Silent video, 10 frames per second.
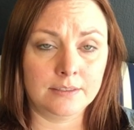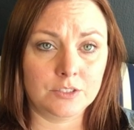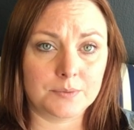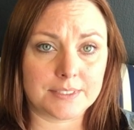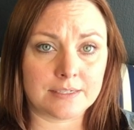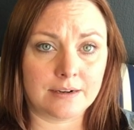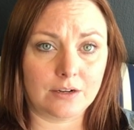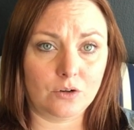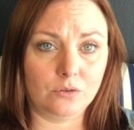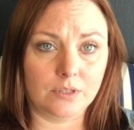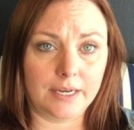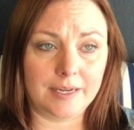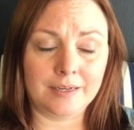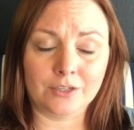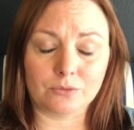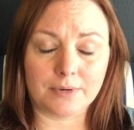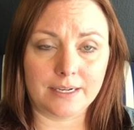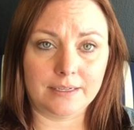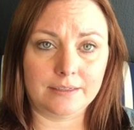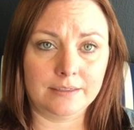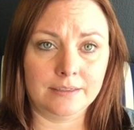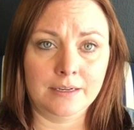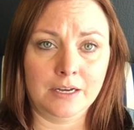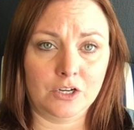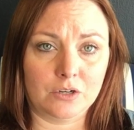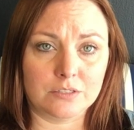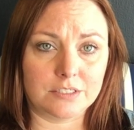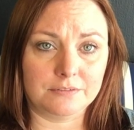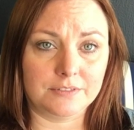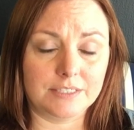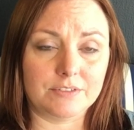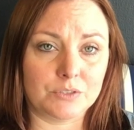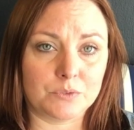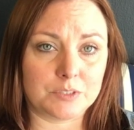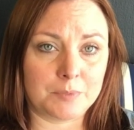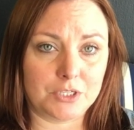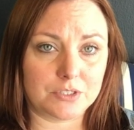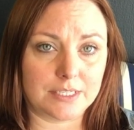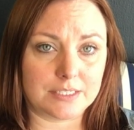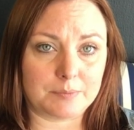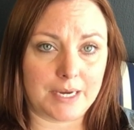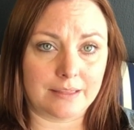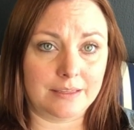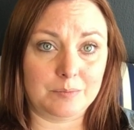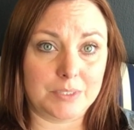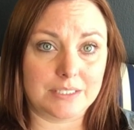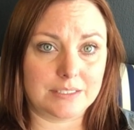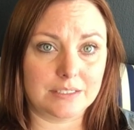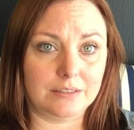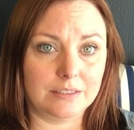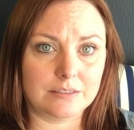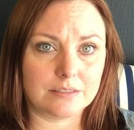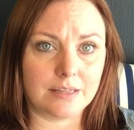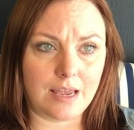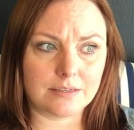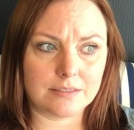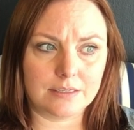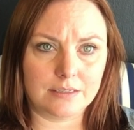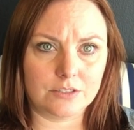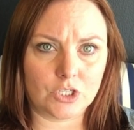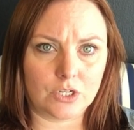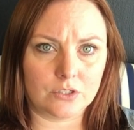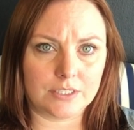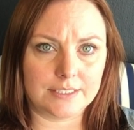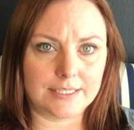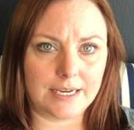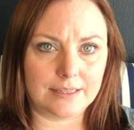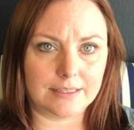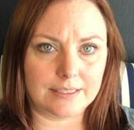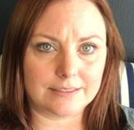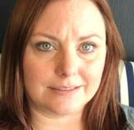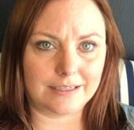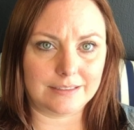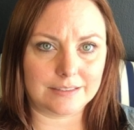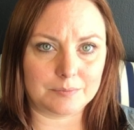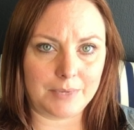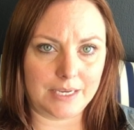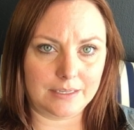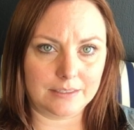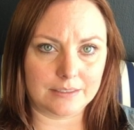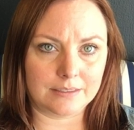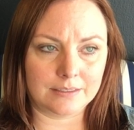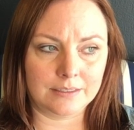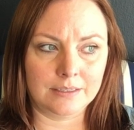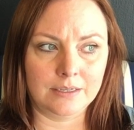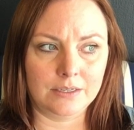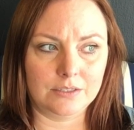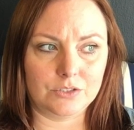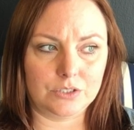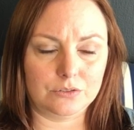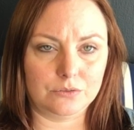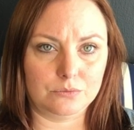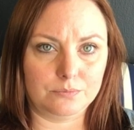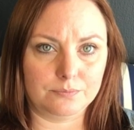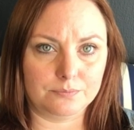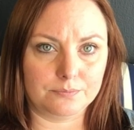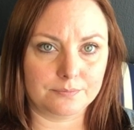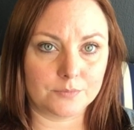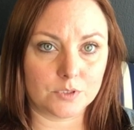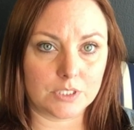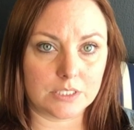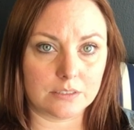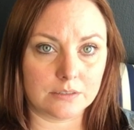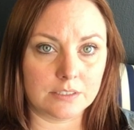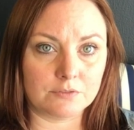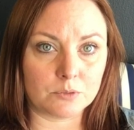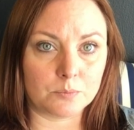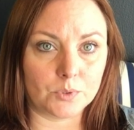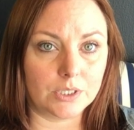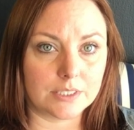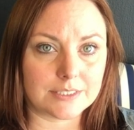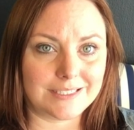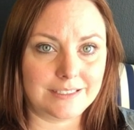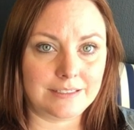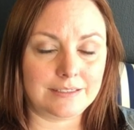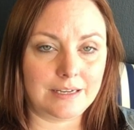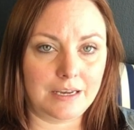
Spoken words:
so it's not a whole lot. And granted, cost of living was much less back then, but still, it's less than a dollar a day that these ladies make to deliver books in